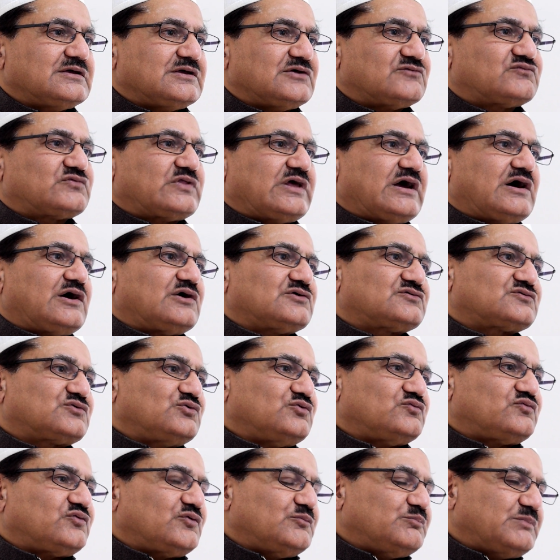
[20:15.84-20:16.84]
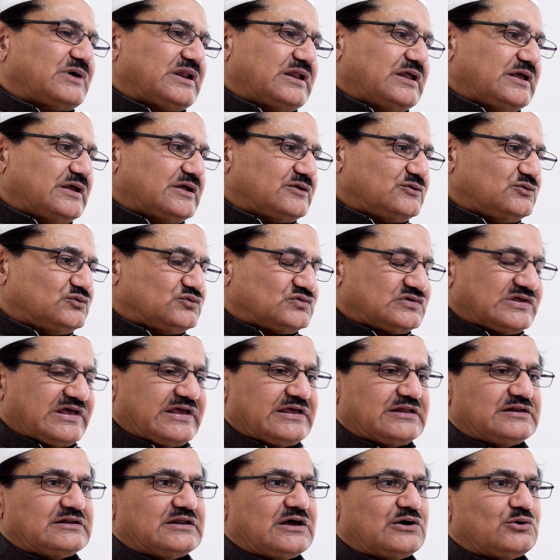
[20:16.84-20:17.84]
If they ask you for money and you
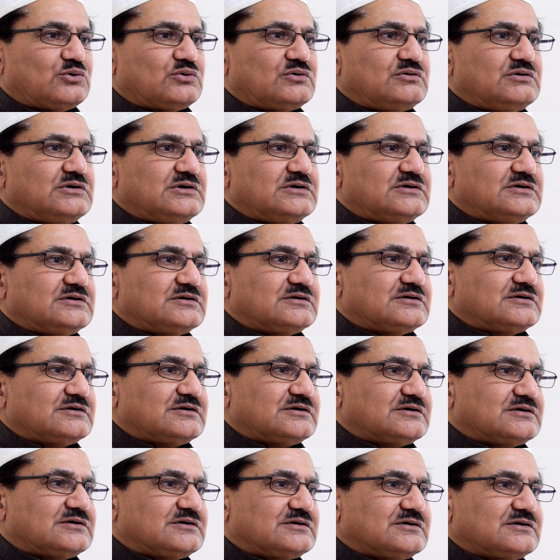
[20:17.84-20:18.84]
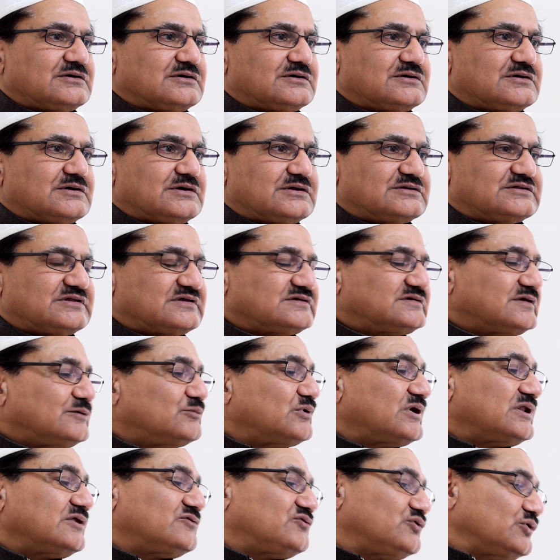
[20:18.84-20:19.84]
say no, and they
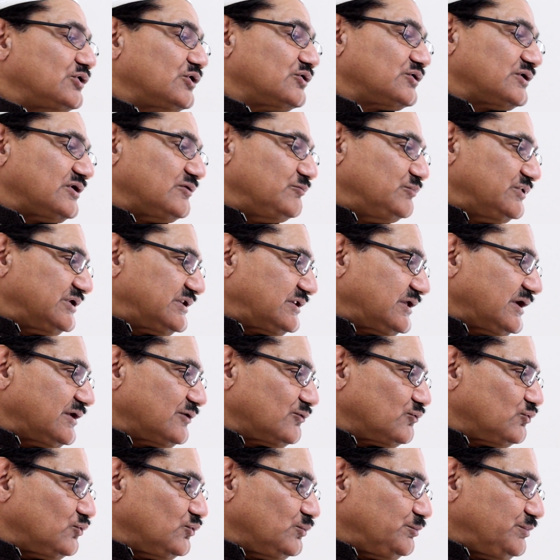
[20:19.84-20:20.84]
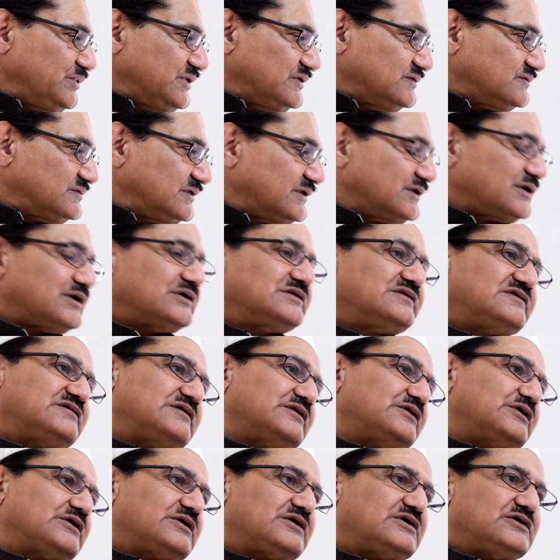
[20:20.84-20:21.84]
say, well, if you don't give me 10 rupees, then I'll
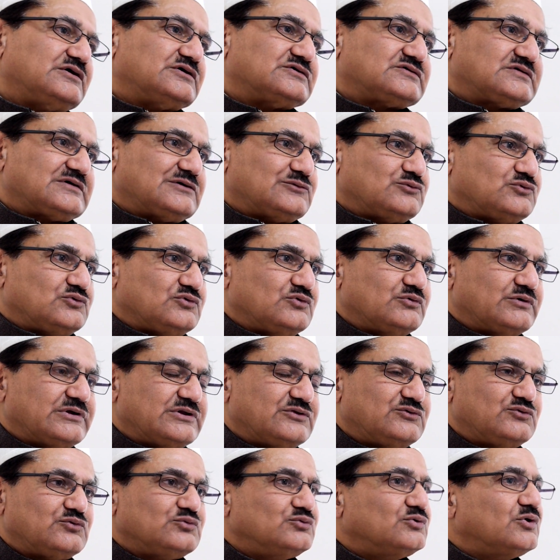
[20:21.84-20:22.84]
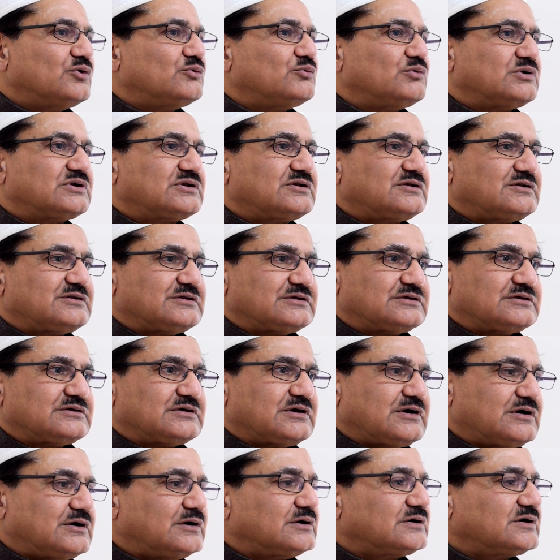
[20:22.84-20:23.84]
send a curse on you. And you know what
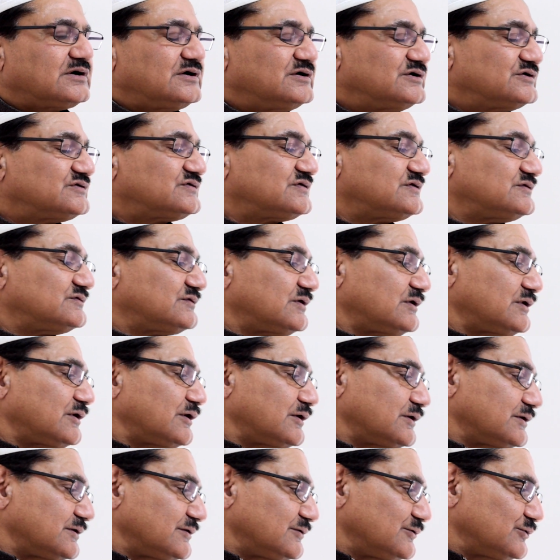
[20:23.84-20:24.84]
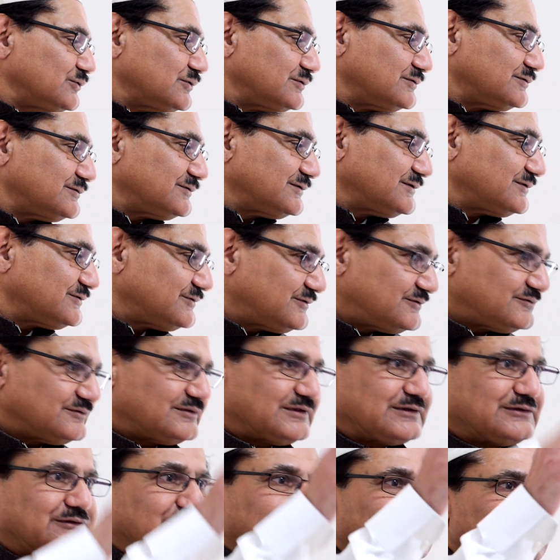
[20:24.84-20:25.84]
our curses are like. They